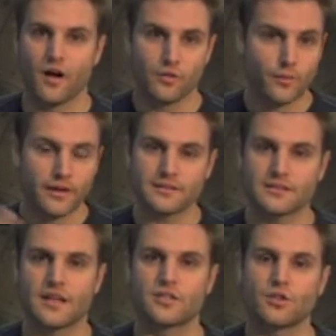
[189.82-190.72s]
Otherwise,
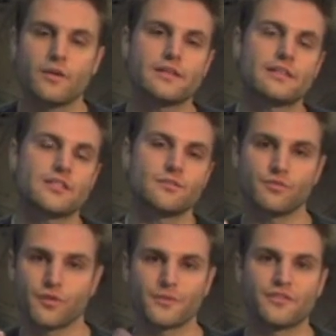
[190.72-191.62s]
it's always at some
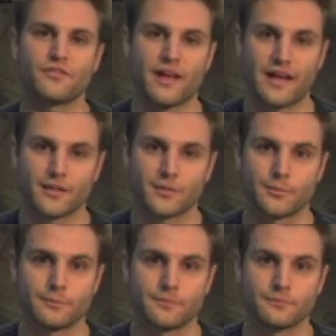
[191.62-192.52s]
form of a vacuum.
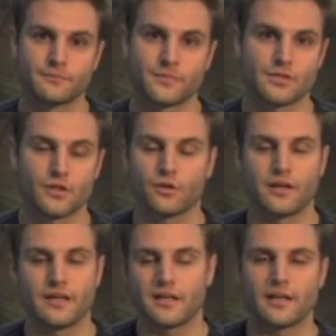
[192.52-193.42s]

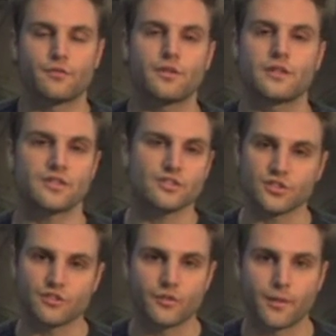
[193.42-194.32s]
So it really doesn't
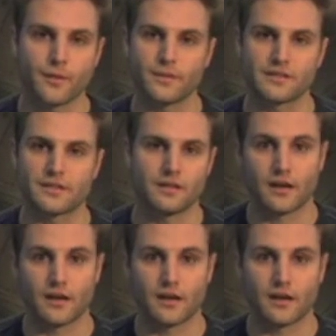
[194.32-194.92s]
serve a purpose on a